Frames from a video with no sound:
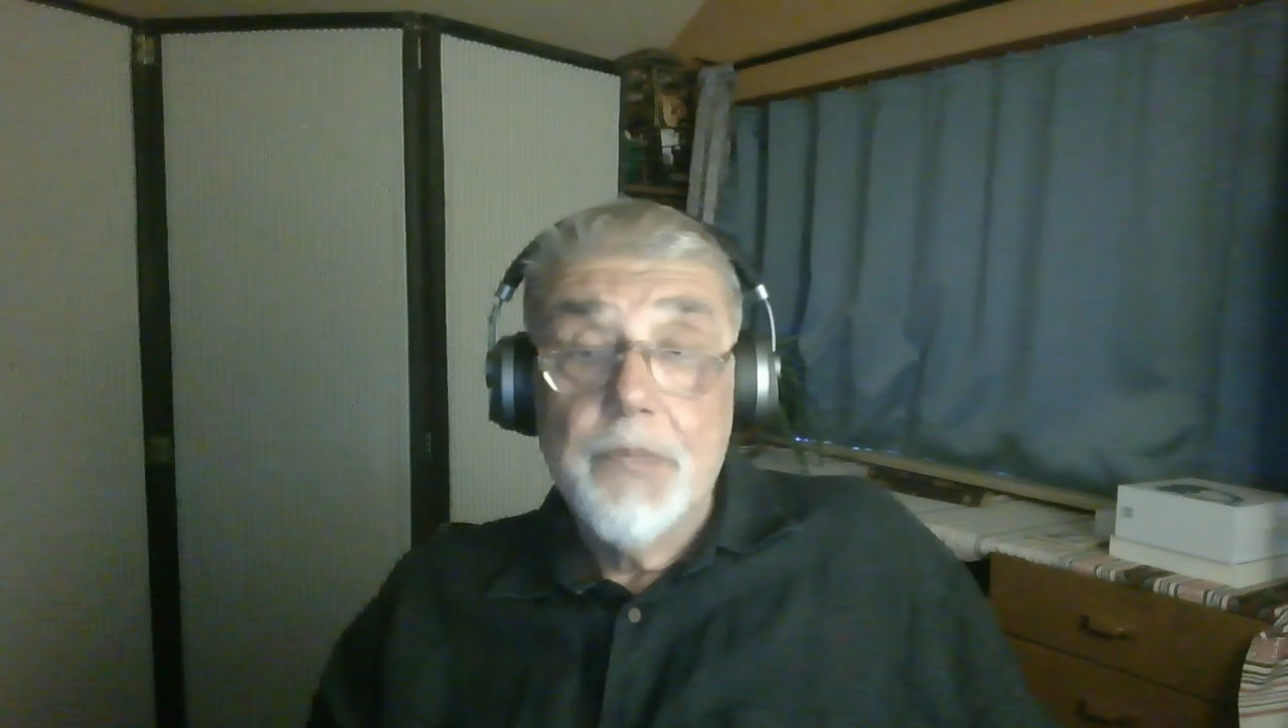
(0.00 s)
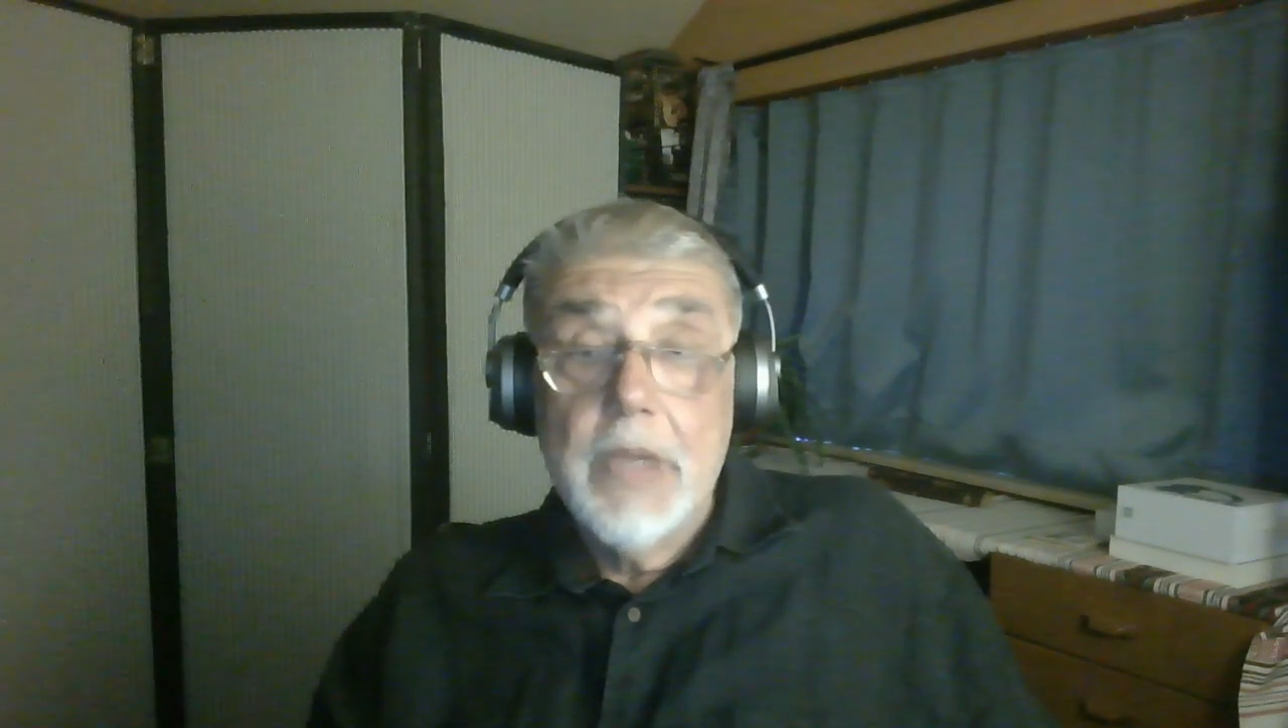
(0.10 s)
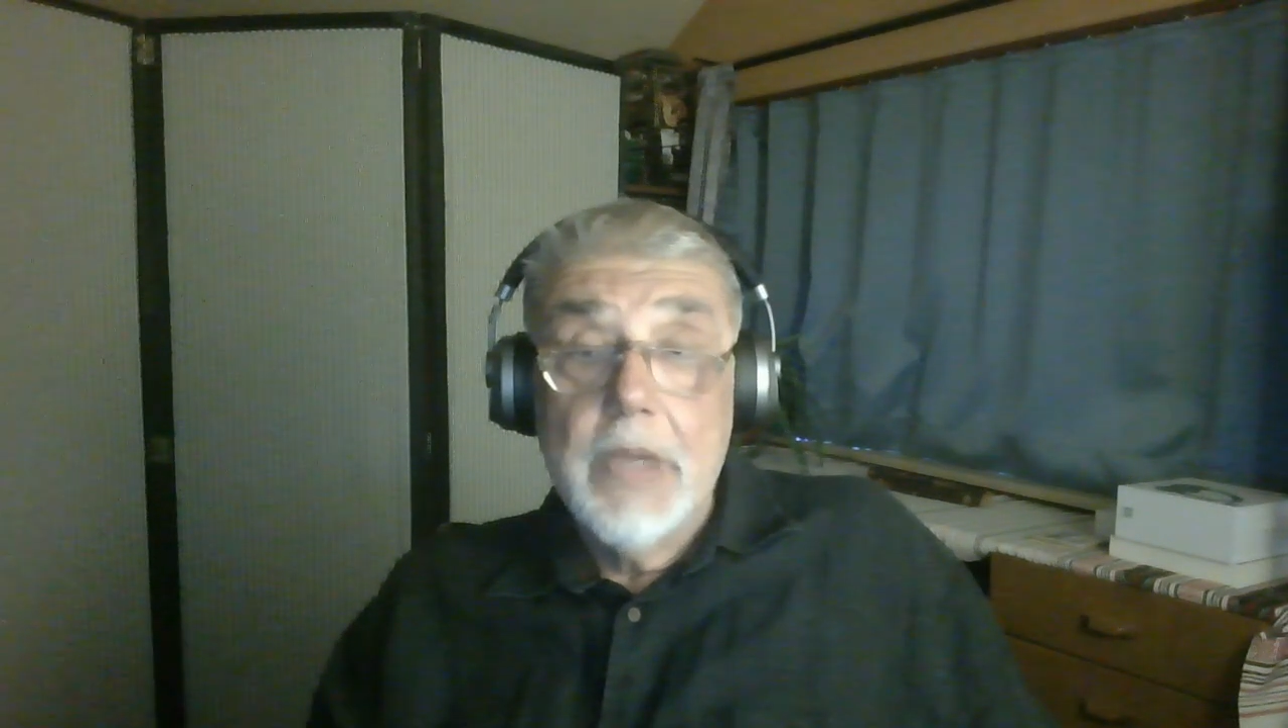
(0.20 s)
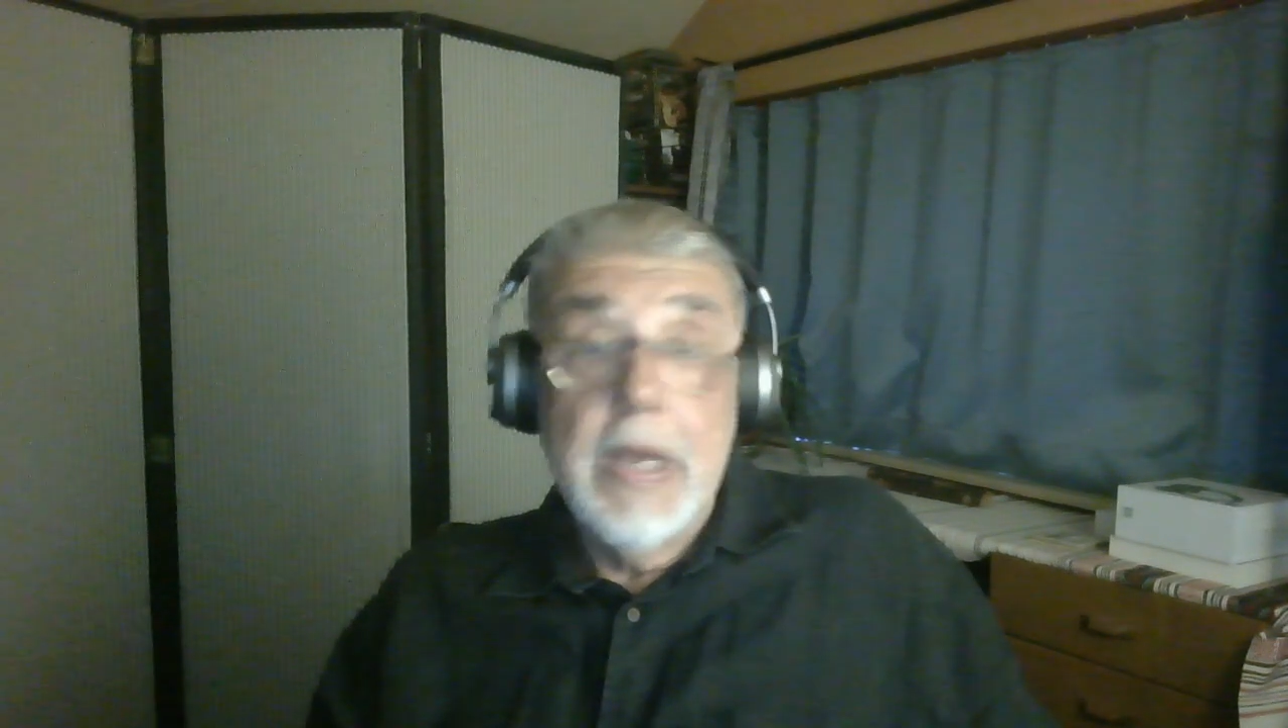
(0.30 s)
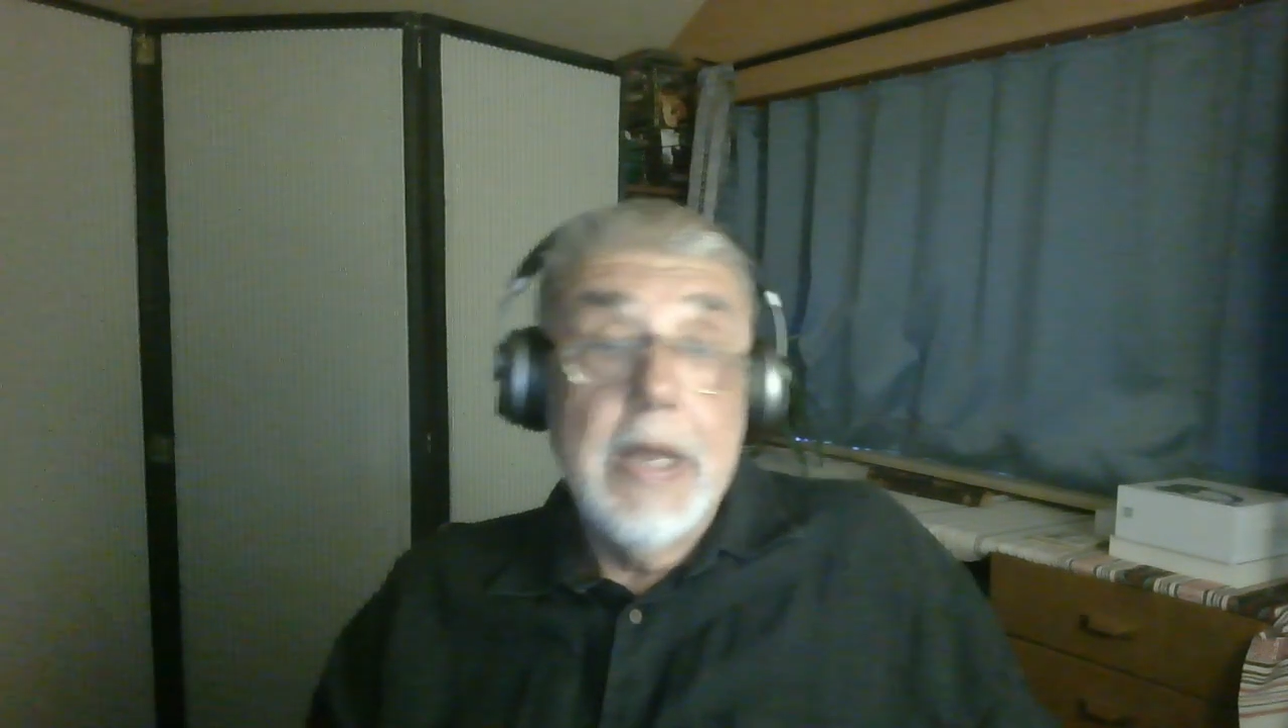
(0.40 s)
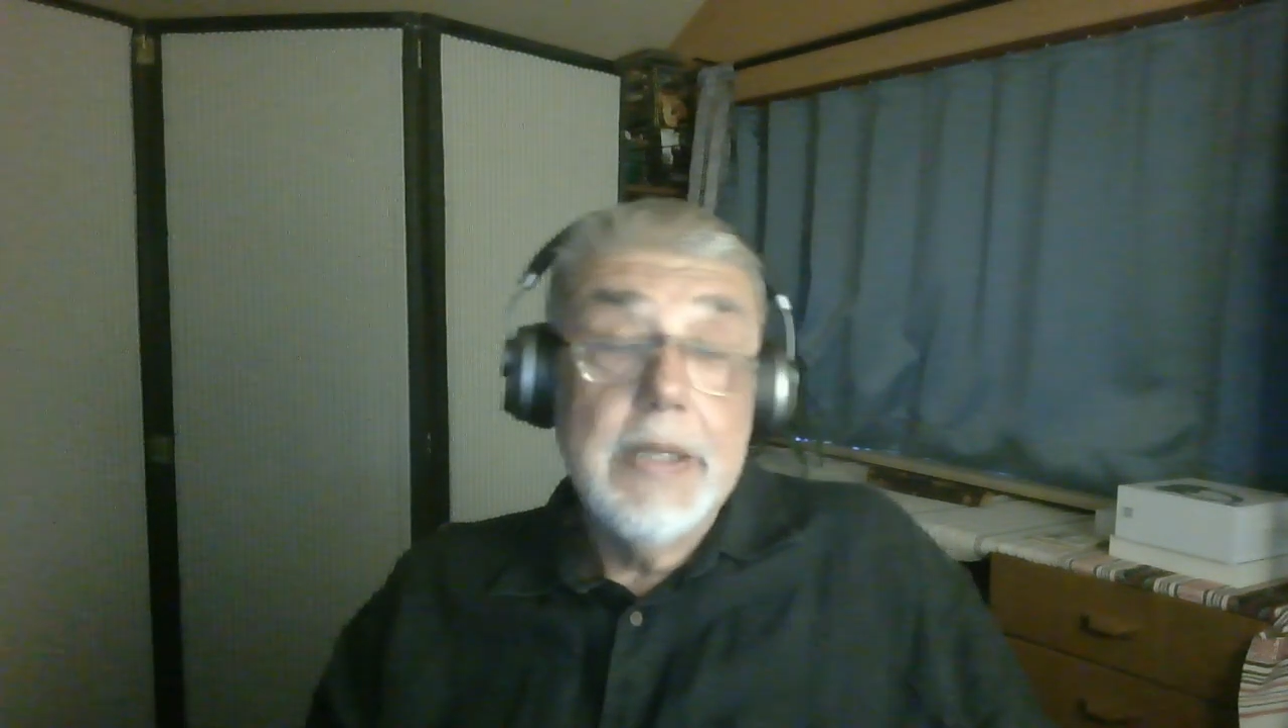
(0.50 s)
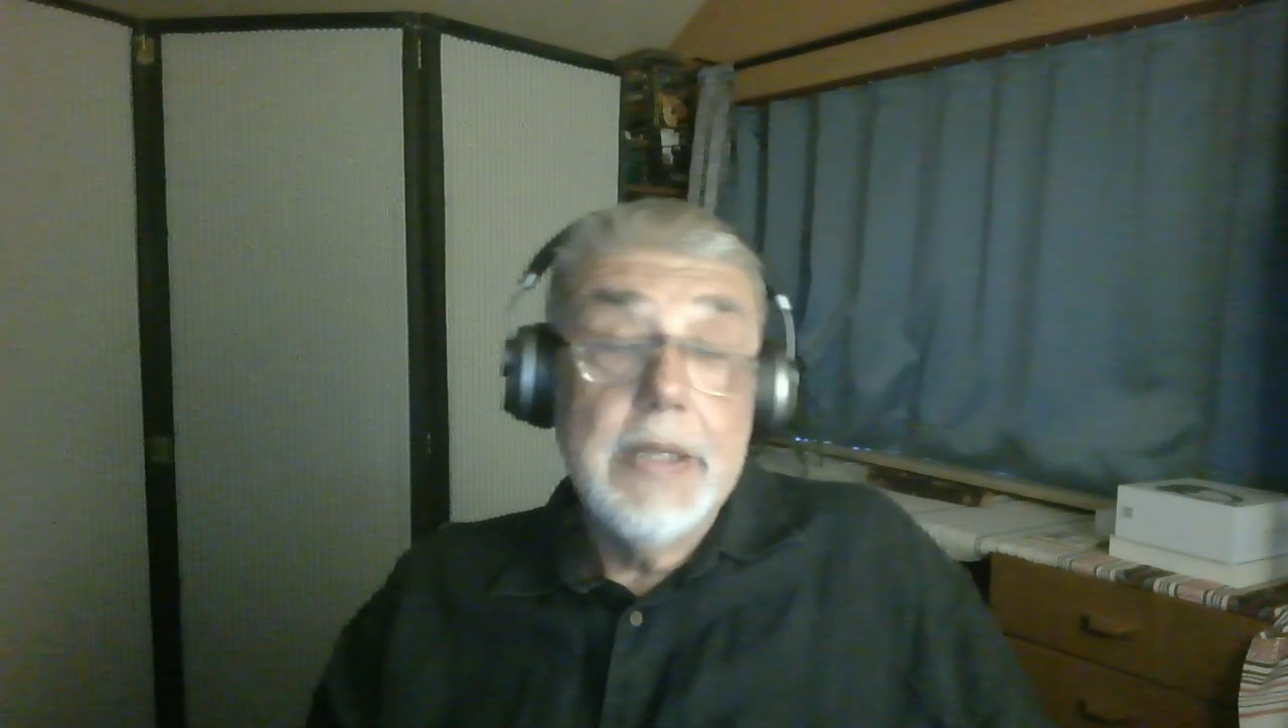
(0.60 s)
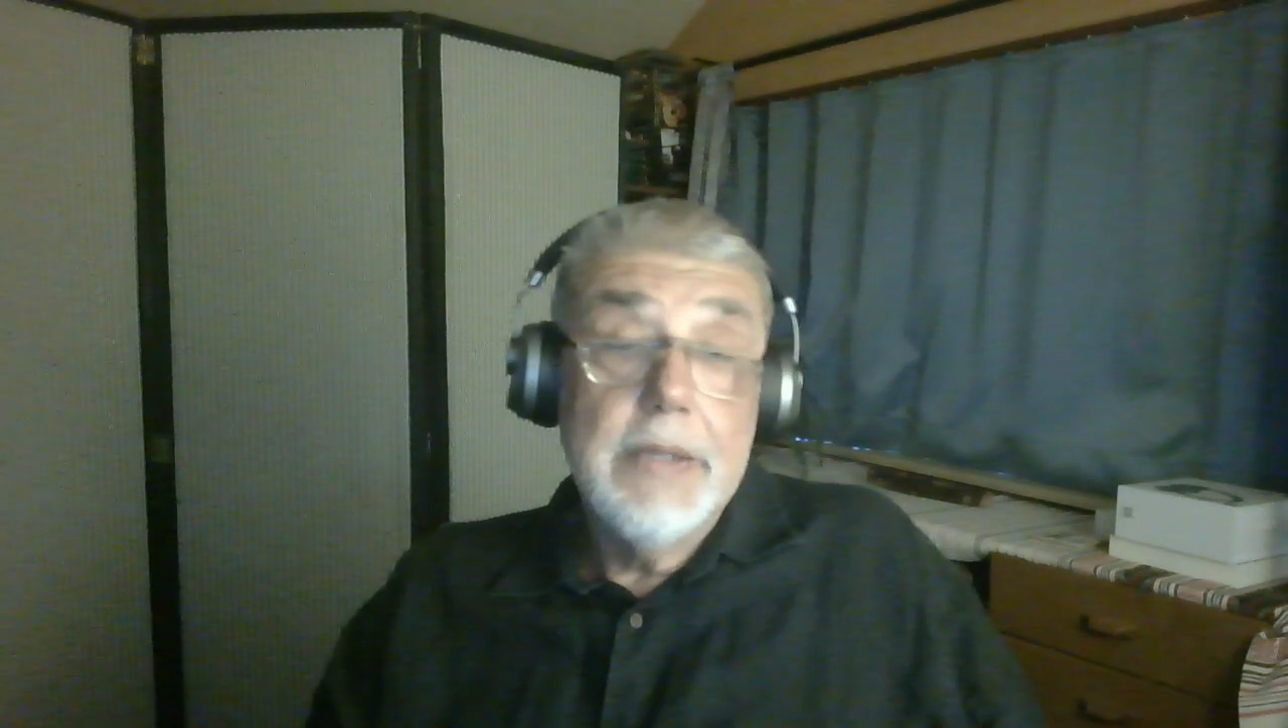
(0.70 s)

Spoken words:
And